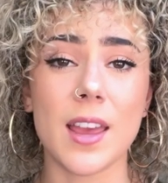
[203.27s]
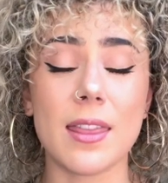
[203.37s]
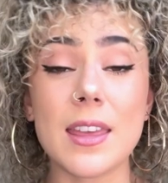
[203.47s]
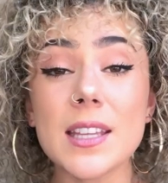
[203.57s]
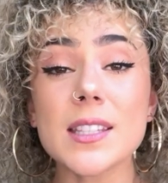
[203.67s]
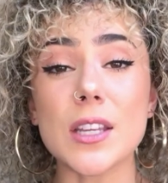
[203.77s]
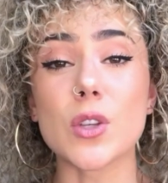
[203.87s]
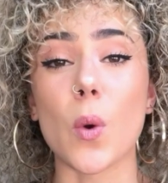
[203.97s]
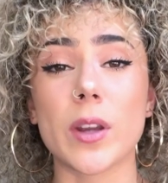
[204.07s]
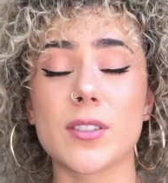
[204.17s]
This is
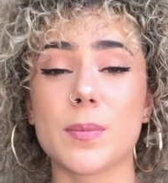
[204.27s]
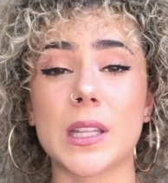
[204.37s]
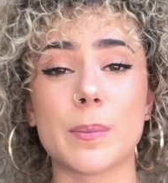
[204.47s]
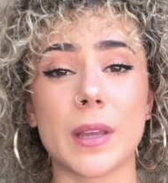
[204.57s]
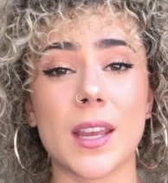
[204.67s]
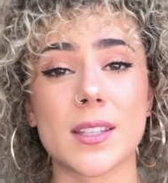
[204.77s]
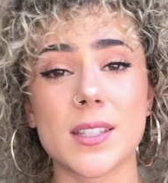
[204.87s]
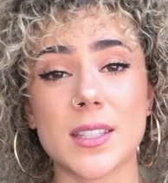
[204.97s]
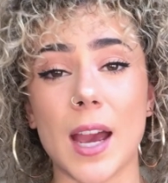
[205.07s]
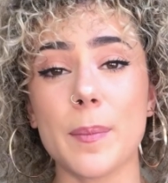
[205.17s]
going to be the biggest
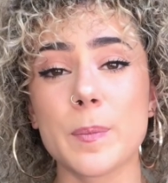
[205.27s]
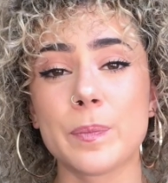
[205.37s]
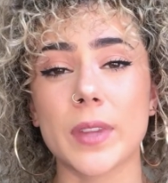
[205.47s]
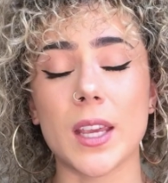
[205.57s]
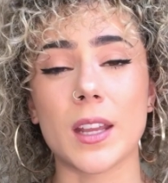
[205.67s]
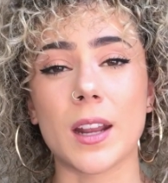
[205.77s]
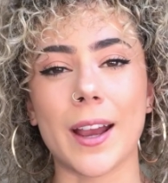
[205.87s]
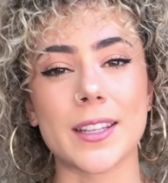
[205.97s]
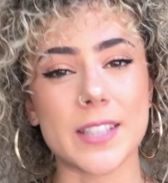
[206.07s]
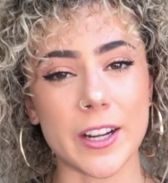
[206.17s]
step in
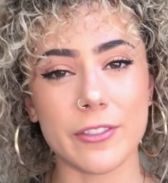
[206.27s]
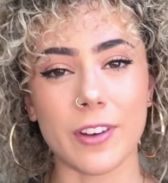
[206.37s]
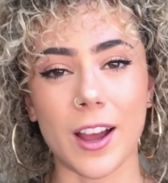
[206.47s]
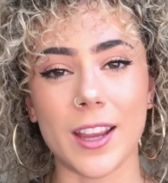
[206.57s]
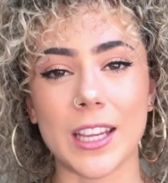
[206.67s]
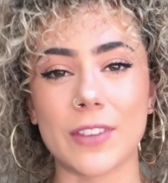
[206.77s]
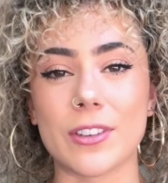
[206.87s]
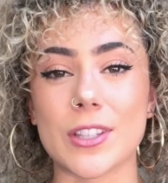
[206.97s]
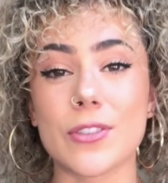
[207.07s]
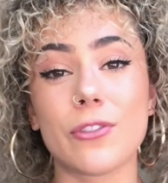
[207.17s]
identifying if
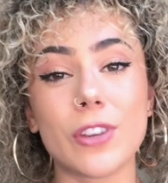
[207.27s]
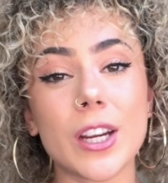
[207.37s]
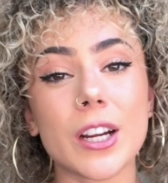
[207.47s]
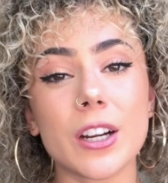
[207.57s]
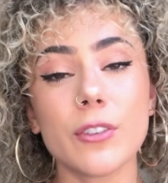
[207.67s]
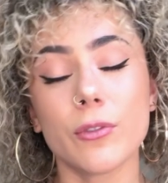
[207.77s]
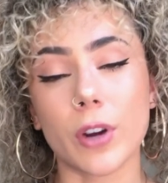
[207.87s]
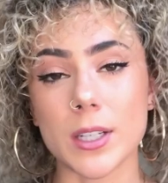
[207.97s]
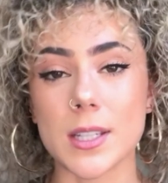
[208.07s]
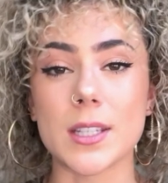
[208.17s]
it's fear
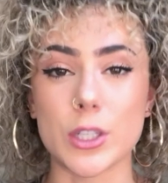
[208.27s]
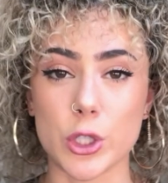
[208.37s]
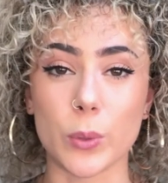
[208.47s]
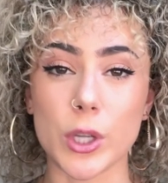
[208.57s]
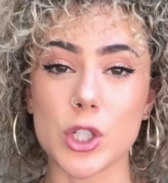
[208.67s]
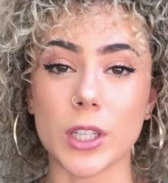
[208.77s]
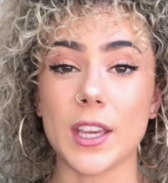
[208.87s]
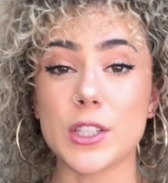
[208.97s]
versus intuition.